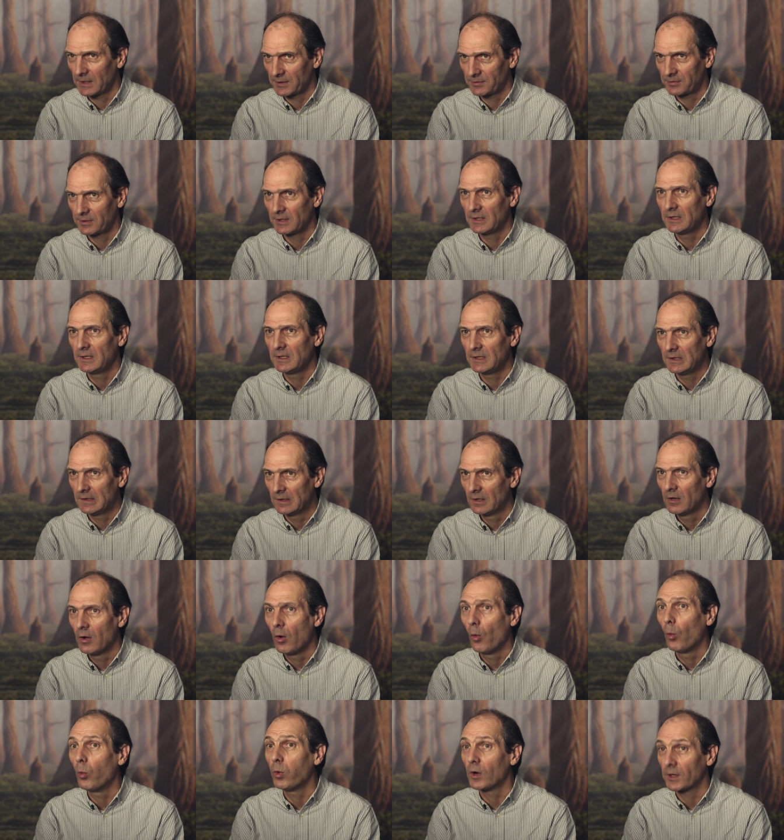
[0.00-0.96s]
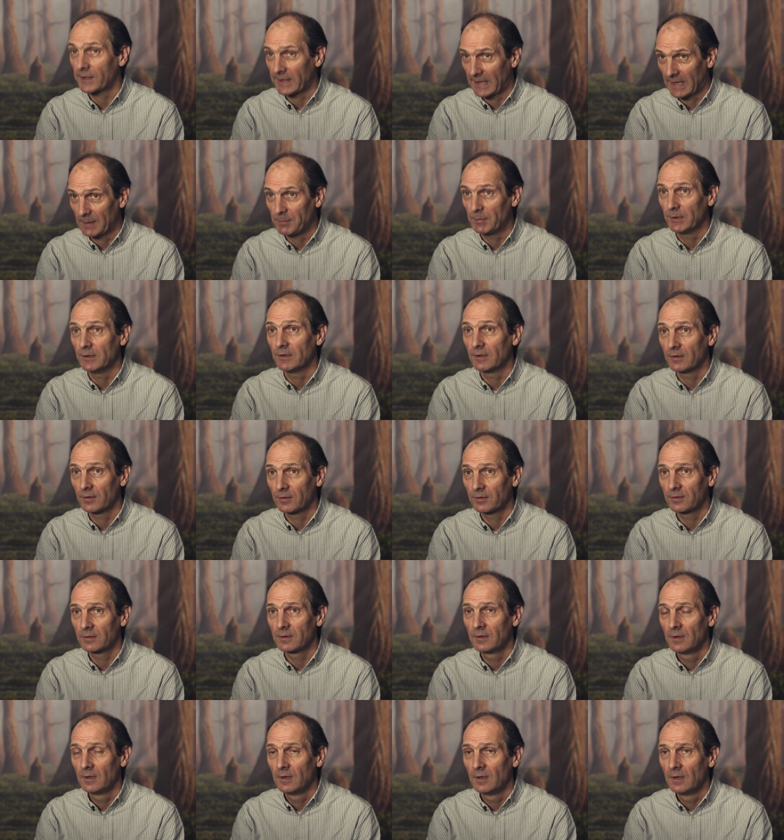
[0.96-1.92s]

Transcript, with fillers: see what happens